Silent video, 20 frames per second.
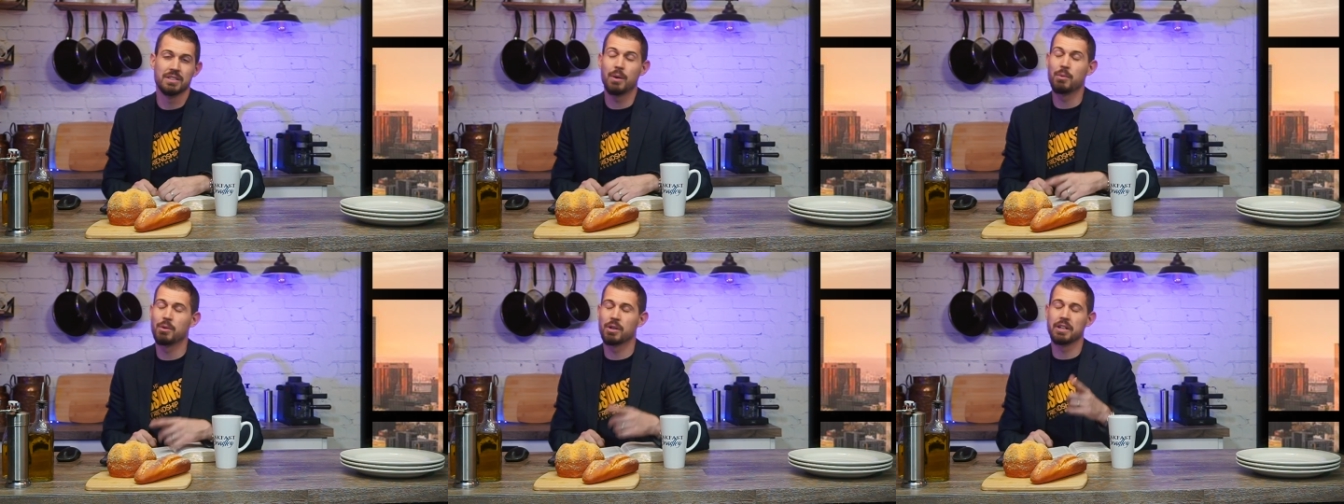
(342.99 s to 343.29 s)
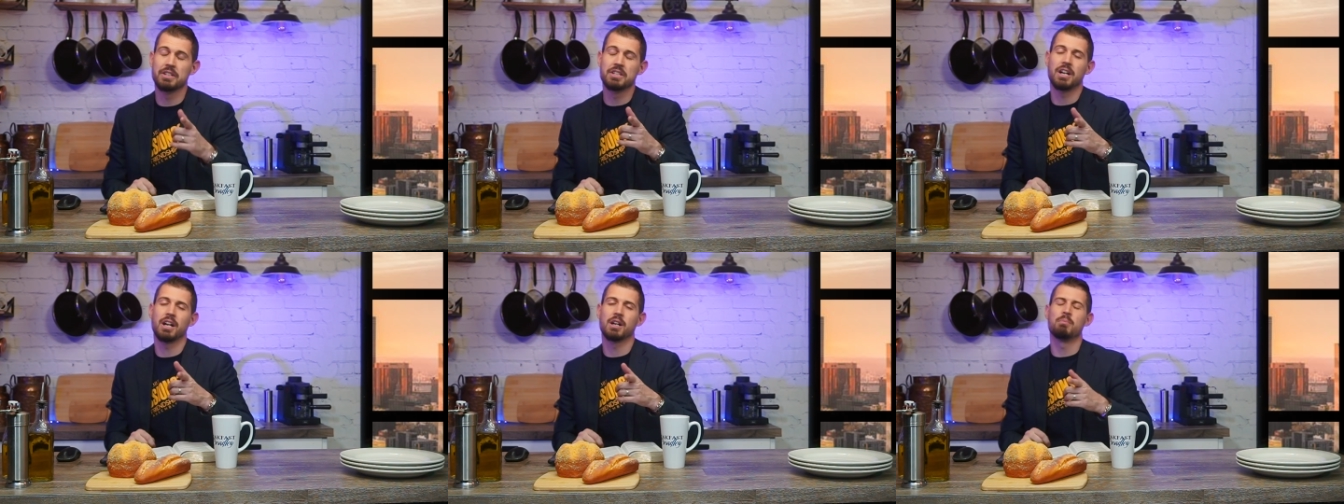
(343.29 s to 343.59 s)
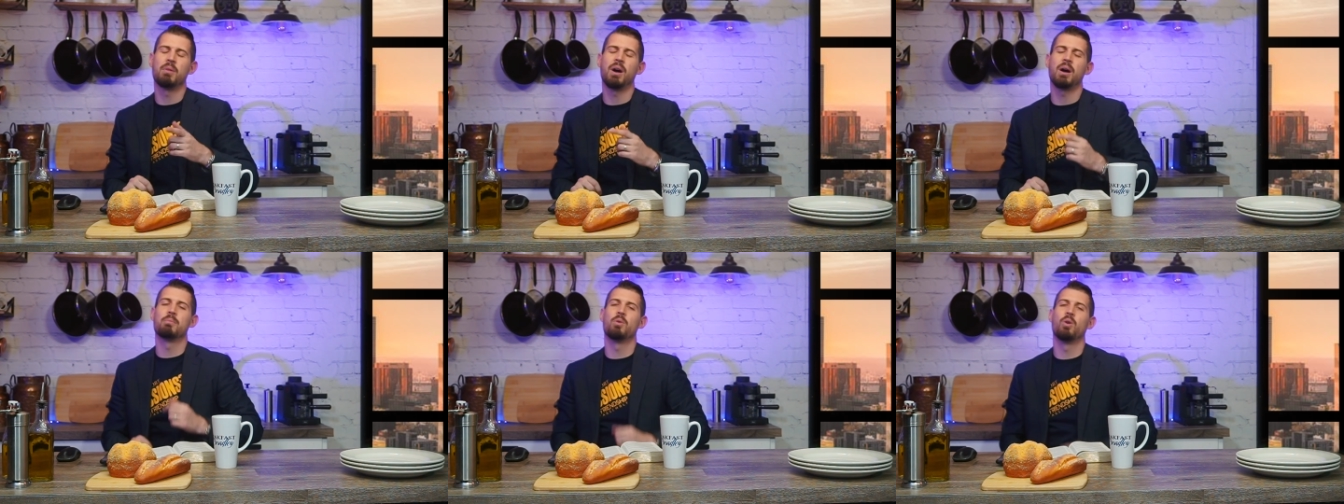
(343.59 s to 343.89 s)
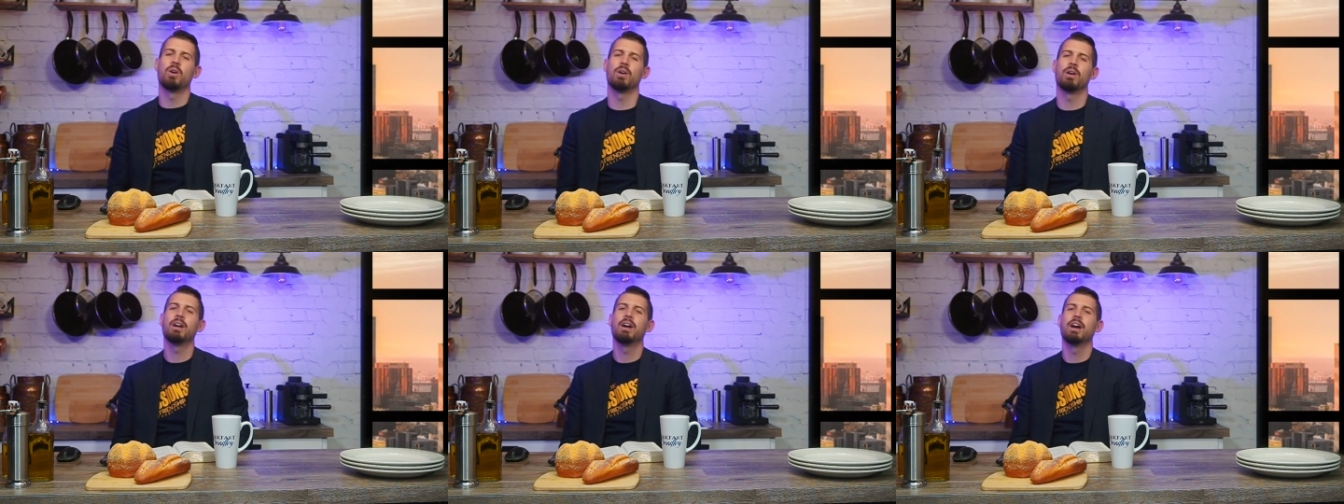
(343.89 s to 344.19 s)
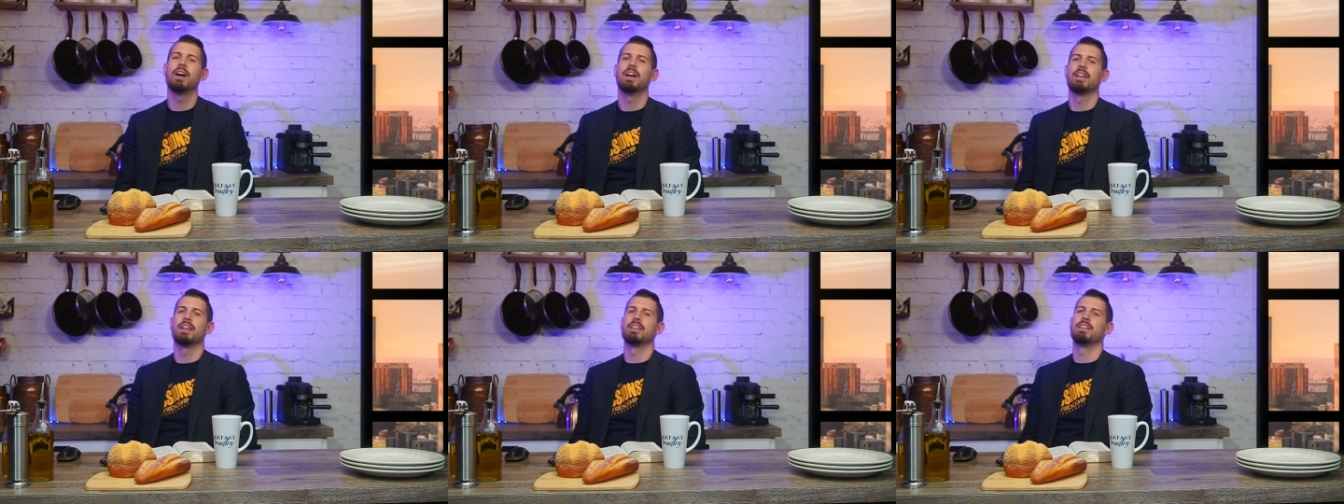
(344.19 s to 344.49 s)
Hey, we're gonna talk about more
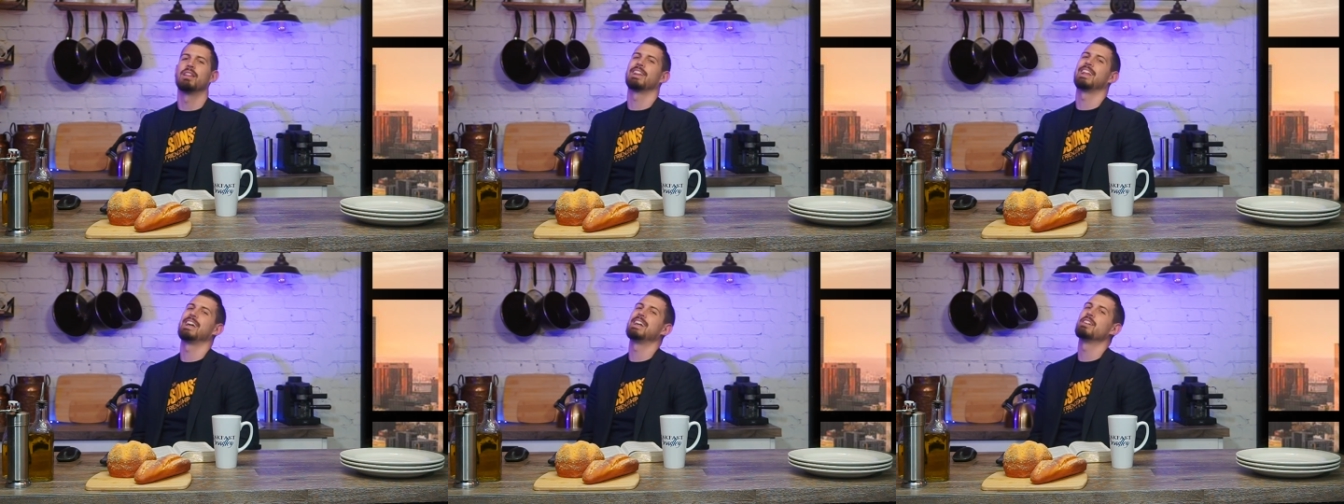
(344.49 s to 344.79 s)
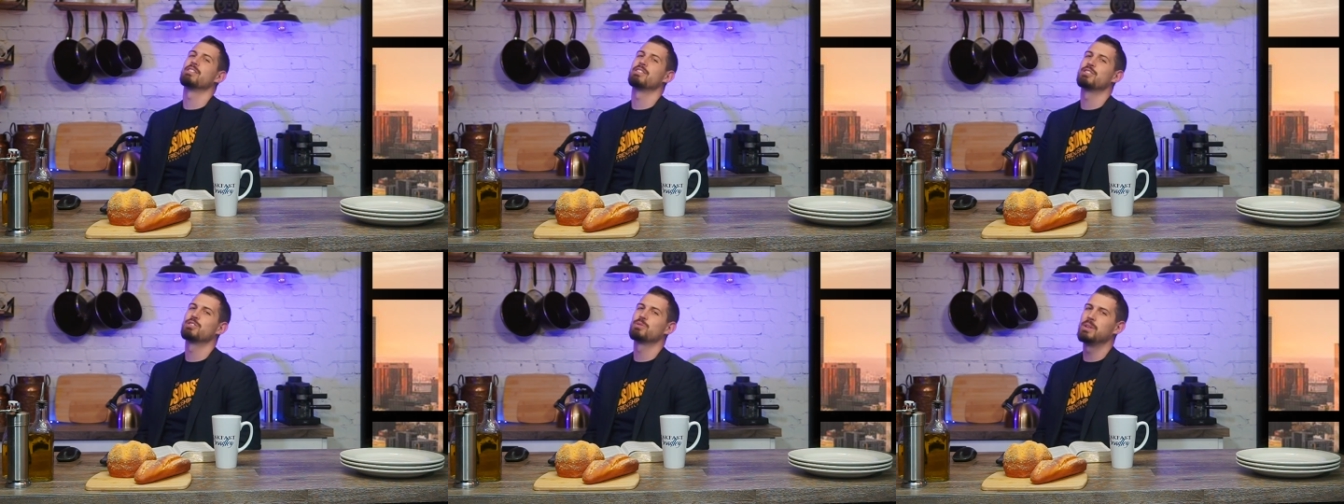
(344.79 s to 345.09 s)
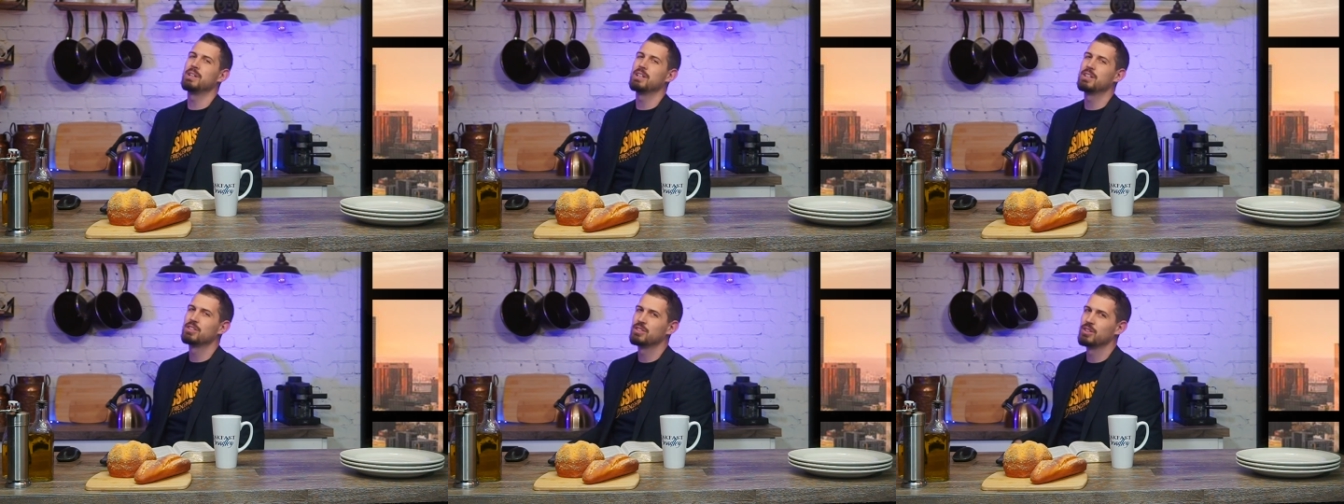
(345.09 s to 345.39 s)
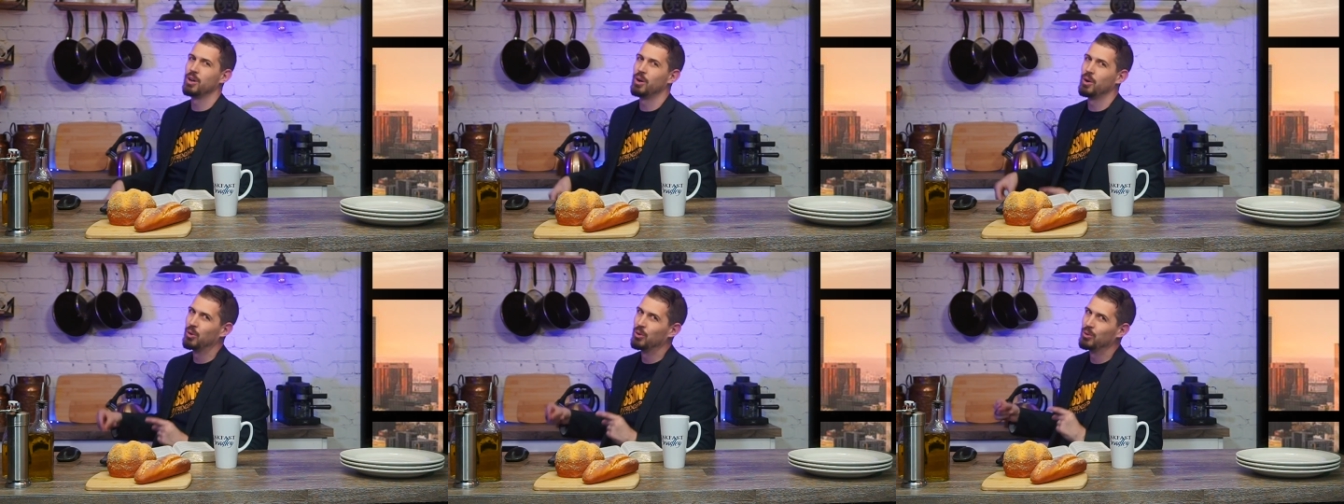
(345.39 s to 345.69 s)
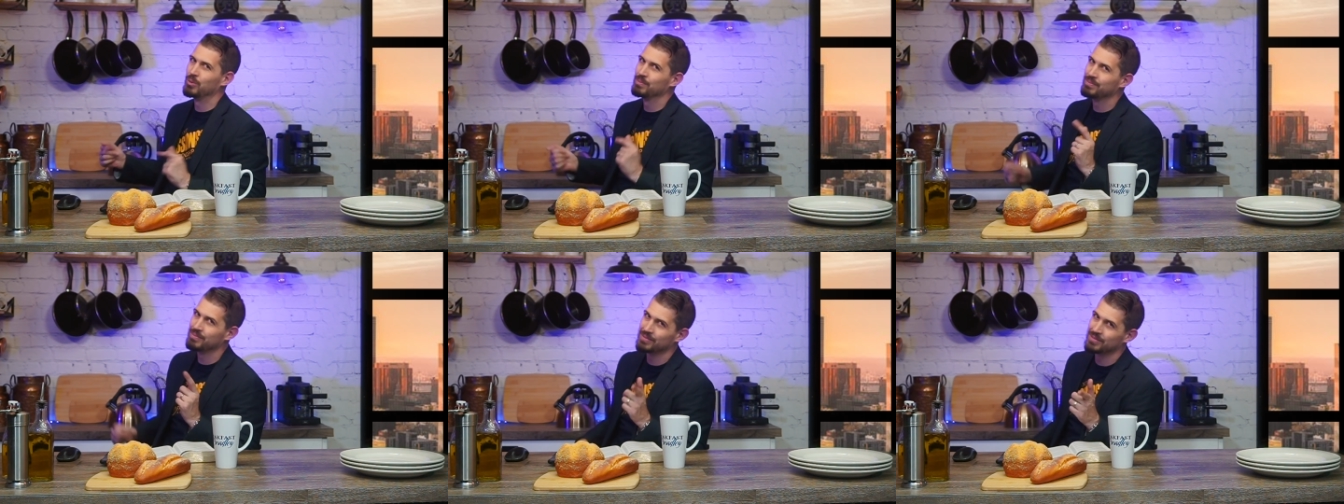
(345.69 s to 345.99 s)
later this week, so
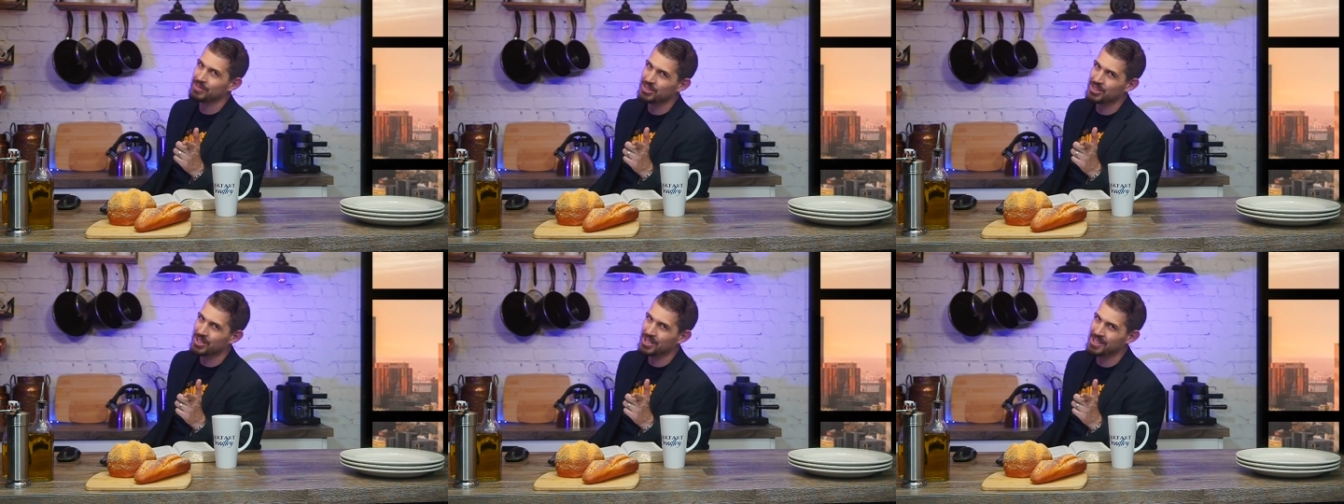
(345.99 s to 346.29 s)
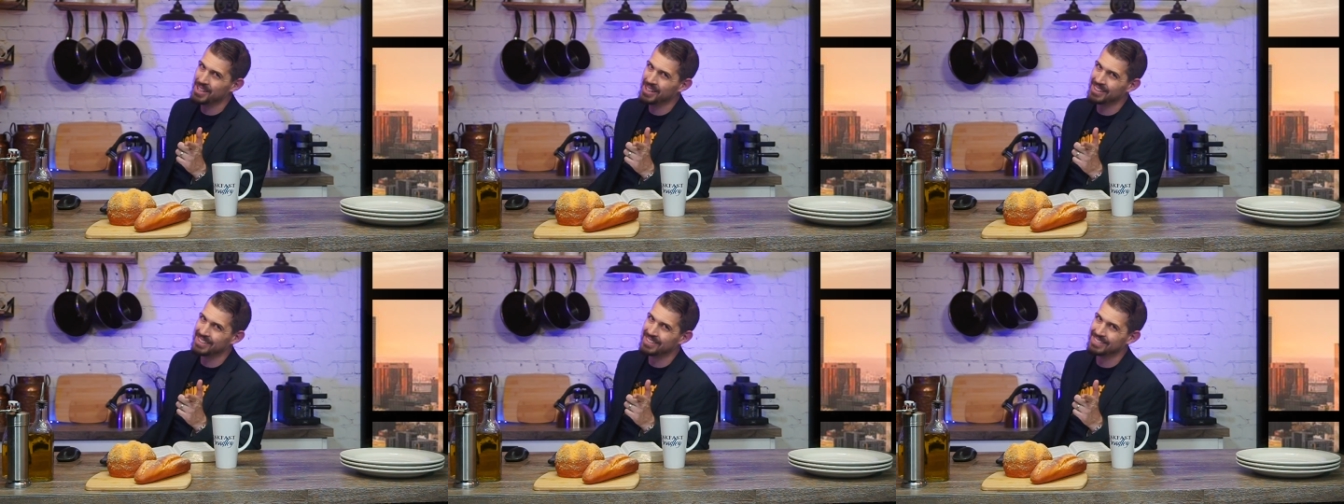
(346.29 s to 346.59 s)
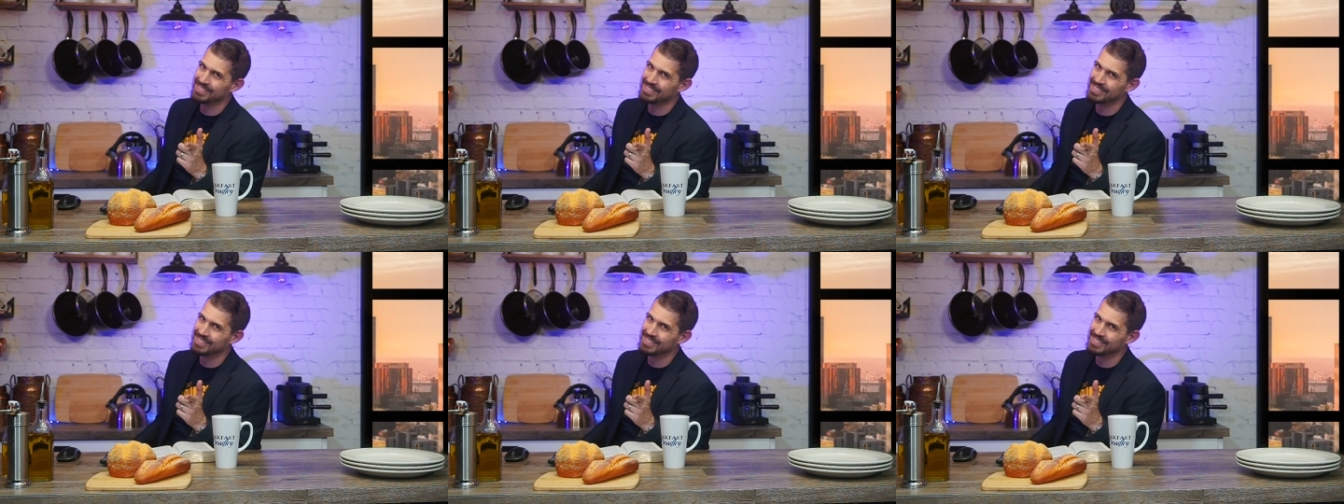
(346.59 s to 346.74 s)
see you then.